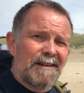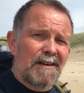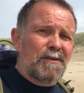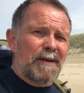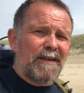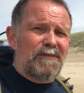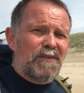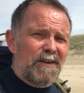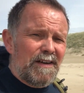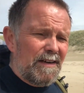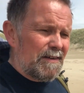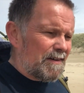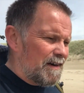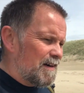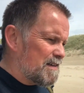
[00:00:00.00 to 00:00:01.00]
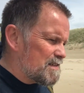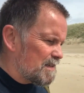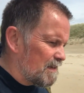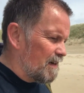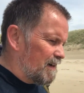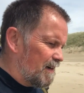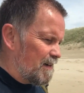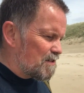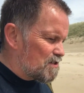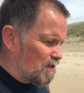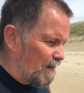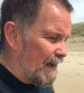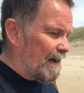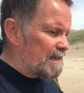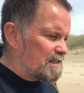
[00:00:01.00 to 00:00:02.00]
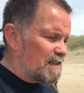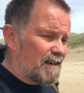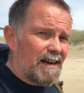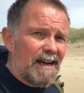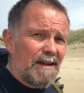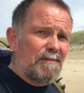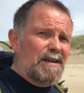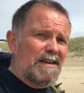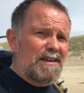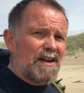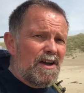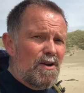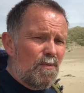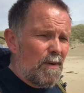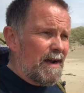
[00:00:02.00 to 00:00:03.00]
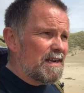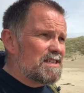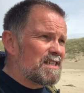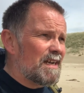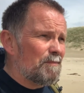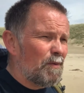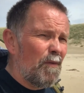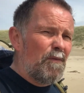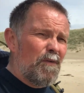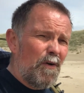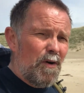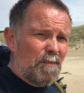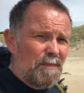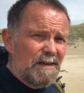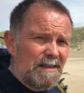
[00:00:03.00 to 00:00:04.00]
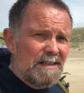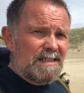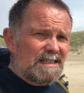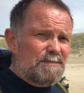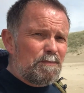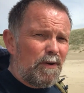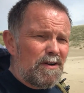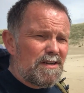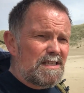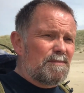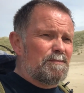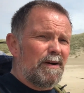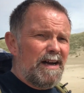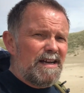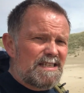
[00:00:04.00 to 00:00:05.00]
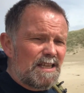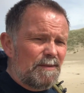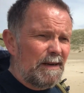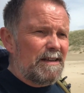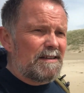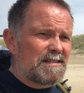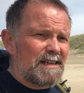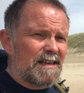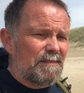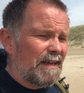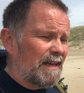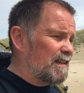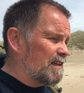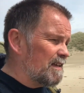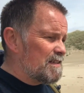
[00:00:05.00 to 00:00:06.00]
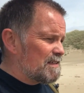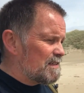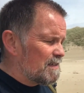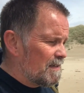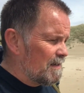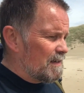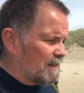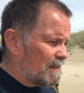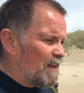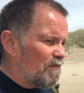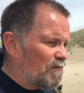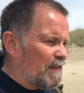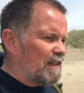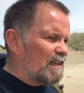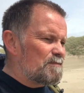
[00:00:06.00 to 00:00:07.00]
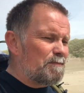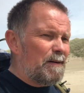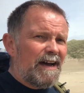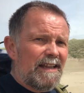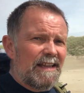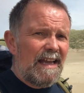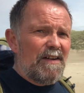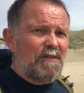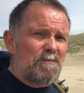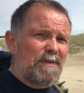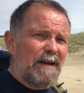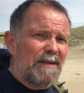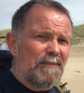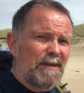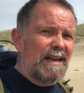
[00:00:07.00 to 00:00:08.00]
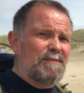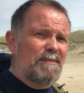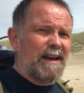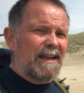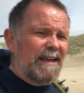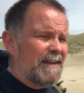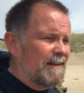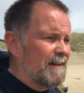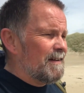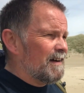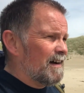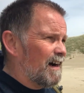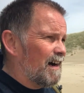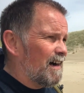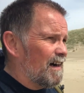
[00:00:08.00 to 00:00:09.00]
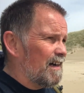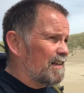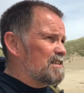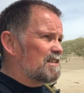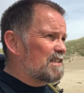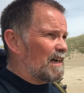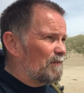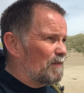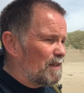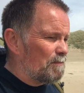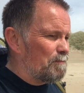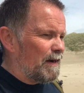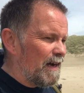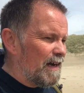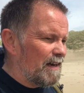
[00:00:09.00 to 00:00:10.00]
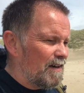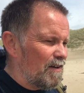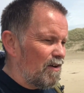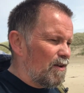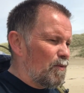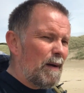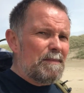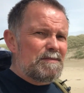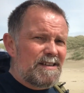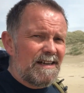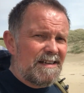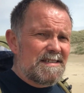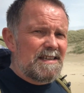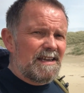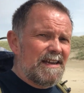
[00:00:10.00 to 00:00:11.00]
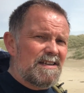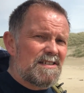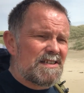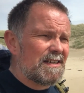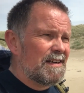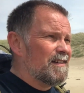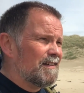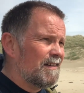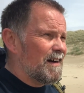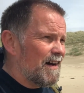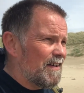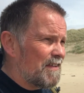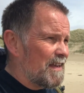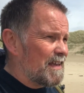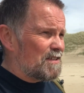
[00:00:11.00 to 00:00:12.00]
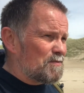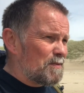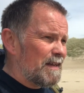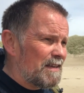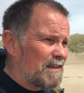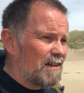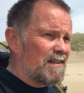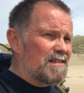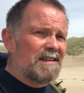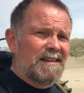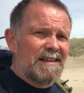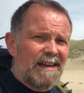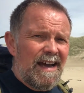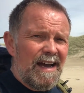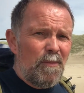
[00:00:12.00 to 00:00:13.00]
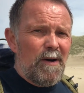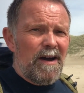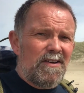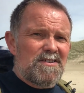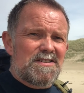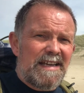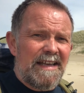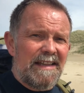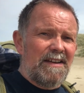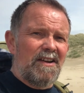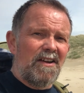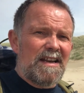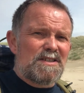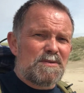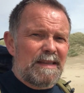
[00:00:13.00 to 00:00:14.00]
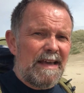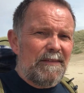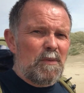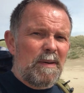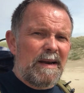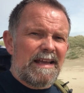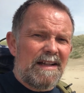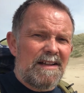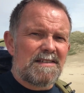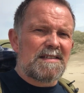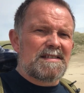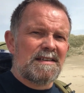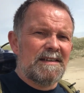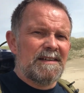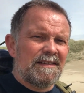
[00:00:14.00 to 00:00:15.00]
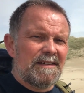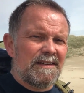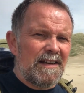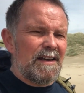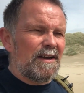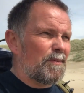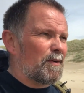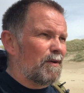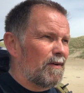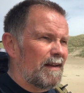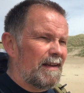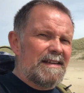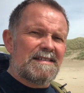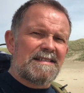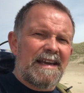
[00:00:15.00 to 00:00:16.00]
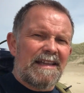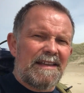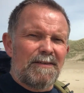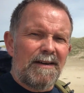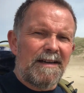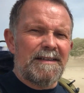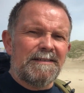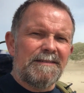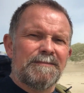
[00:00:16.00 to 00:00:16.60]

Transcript: Quick footnote, guys, I should add that I am in no way, shape or form sponsored by Stabilotherm. They didn't give me this pan, they haven't paid me any money. I discovered the pan on a website search. I think it's really good, and why not share the knowledge with everybody else? You know, we're all in it together, right?